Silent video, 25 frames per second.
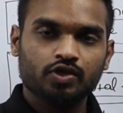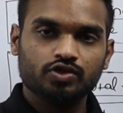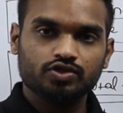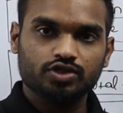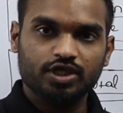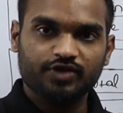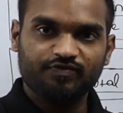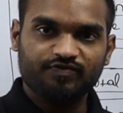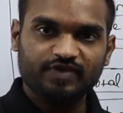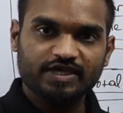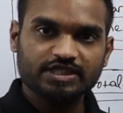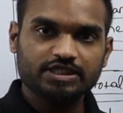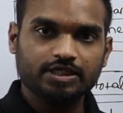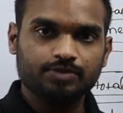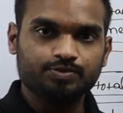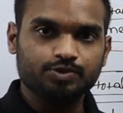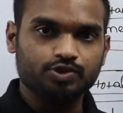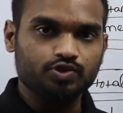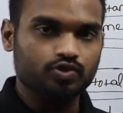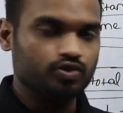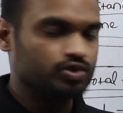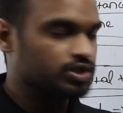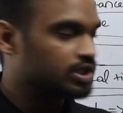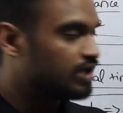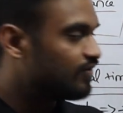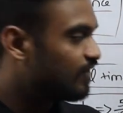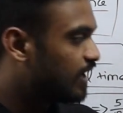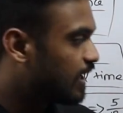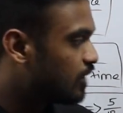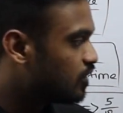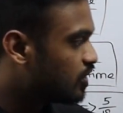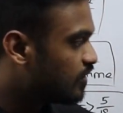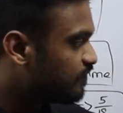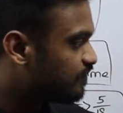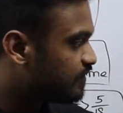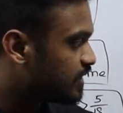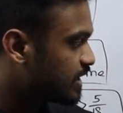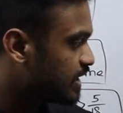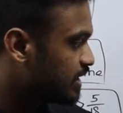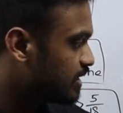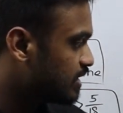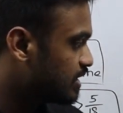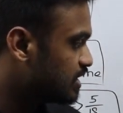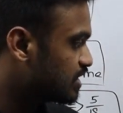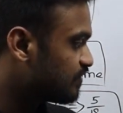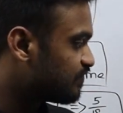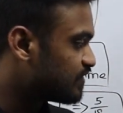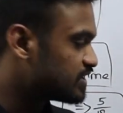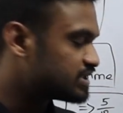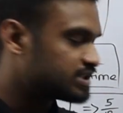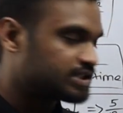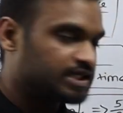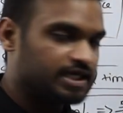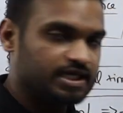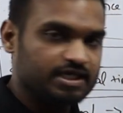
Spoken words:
So if I substitute the value of t in the first